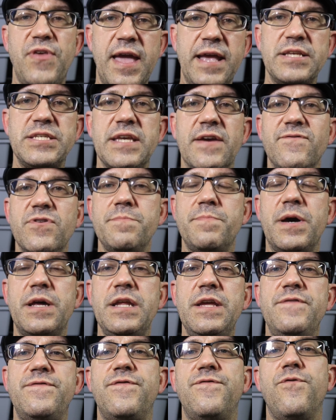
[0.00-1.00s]
thanks
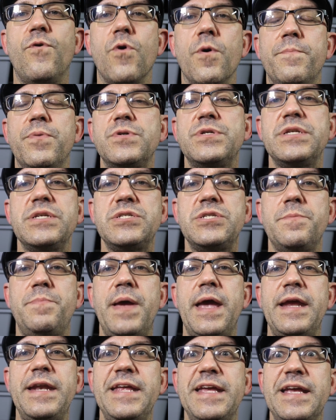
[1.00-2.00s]
everybody for
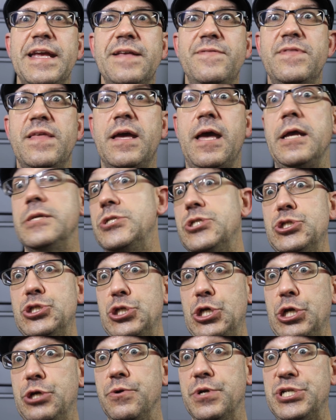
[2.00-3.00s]
participating in that
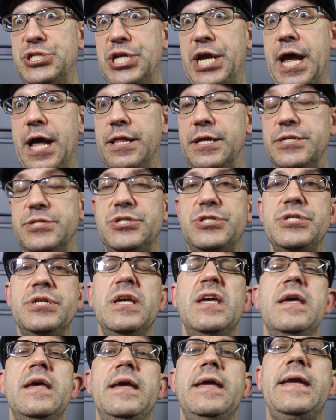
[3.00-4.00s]
secret
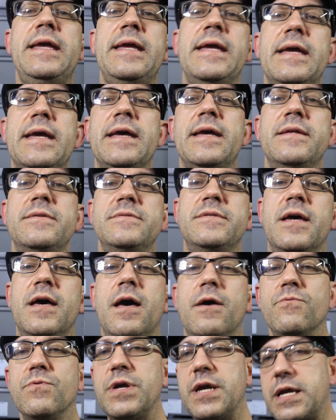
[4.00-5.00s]
challenge. And
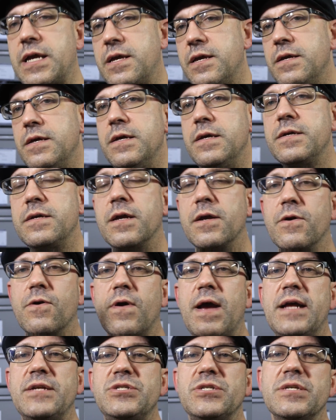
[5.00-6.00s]
Rick,
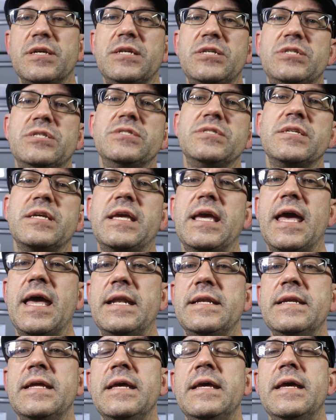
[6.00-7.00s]
congratulations
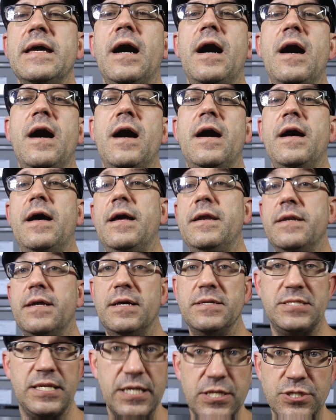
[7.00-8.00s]
again
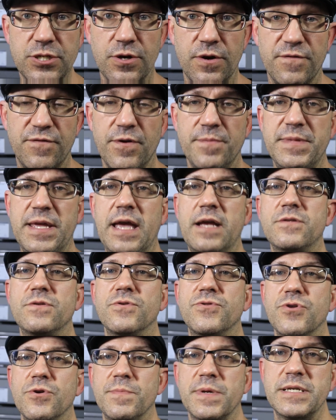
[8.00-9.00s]
on a t-shirt from the
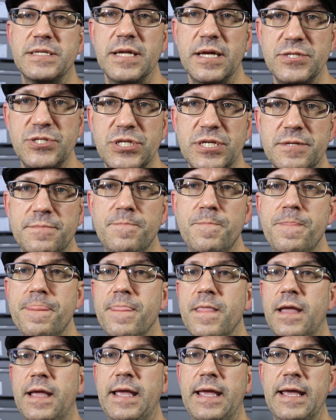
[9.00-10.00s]
Ectothermic Dungeon.
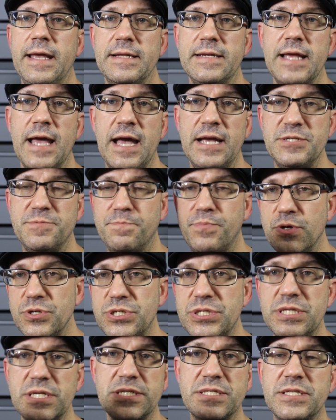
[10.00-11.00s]
And guys,
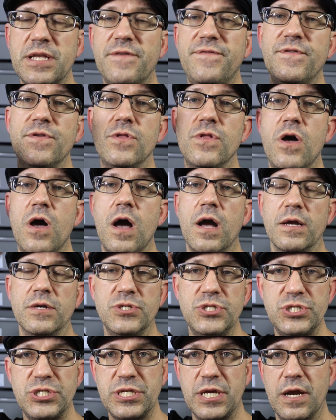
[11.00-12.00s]
push this stuff
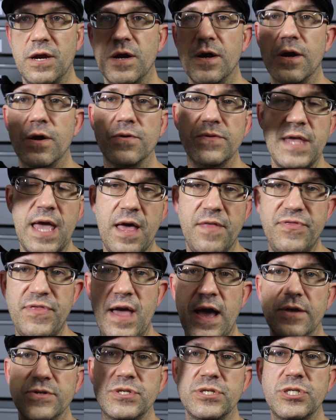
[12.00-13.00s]
along. Share that
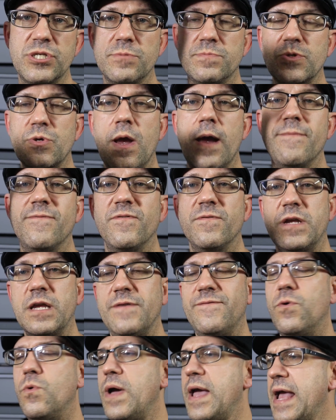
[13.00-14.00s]
1,000 subscriber
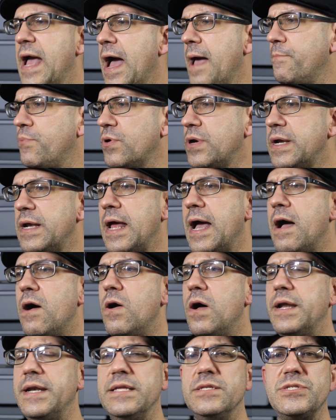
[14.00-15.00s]
giveaway. I put it
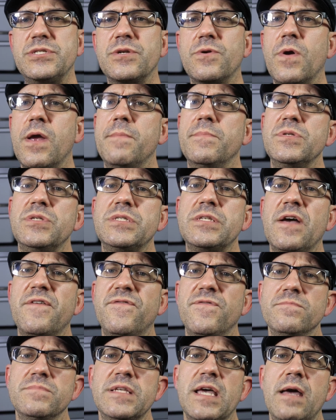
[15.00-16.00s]
out on Instagram and
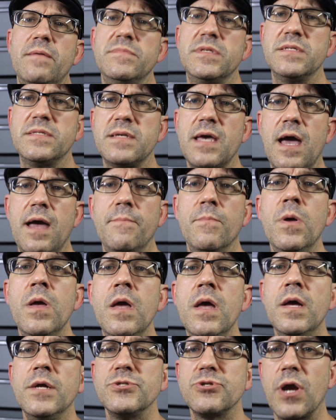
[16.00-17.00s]
stuff from time to time,
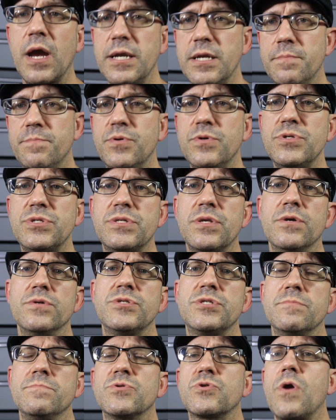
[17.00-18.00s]
trying to boost
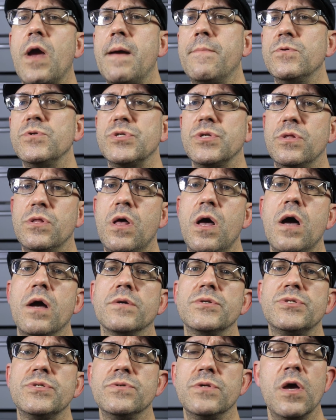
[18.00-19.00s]
those subscribers
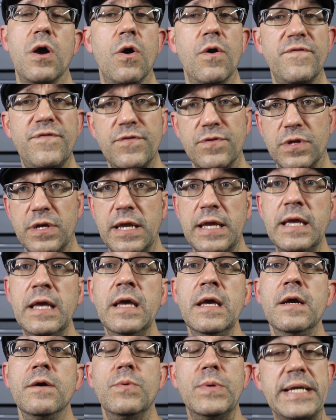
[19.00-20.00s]
along so that
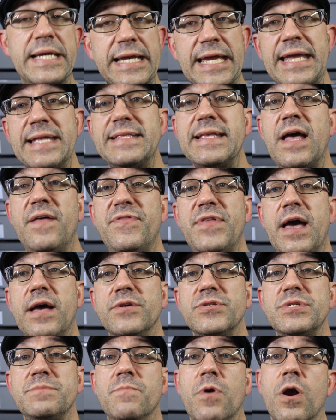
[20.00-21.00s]
hopefully we can hit that
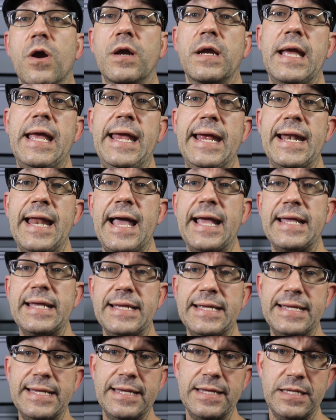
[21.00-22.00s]
1,000 mark and I
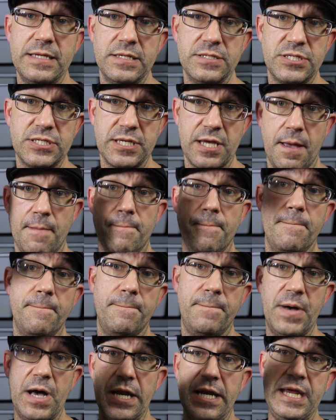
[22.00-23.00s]
can get
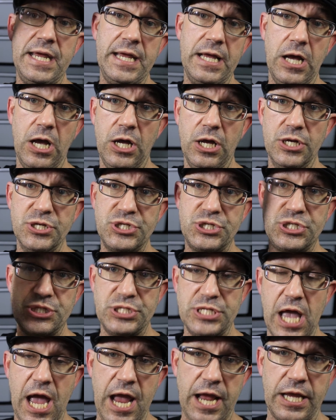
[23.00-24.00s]
somebody a
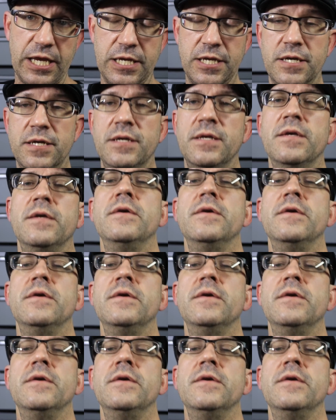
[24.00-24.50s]
snake.